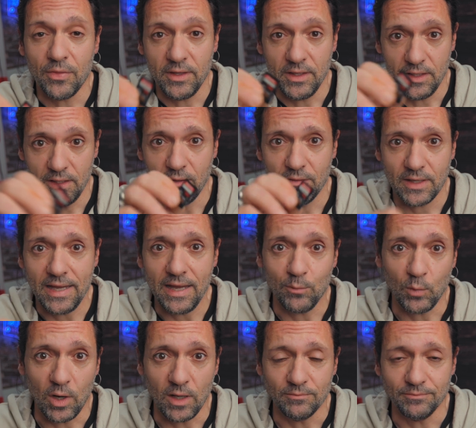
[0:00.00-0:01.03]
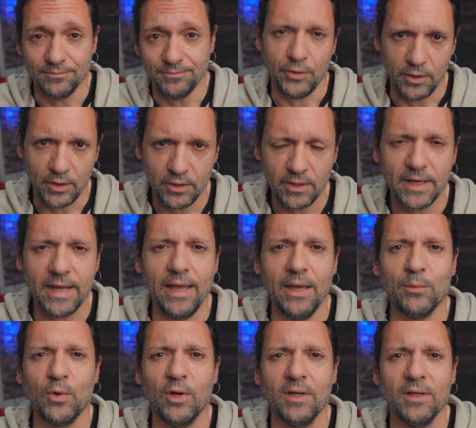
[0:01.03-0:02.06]
of the, of the camera. Turn on the
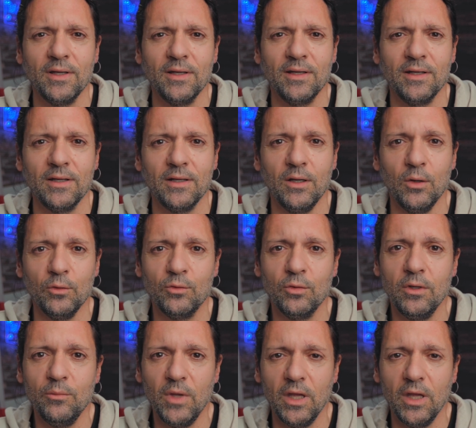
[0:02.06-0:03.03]
camera, go to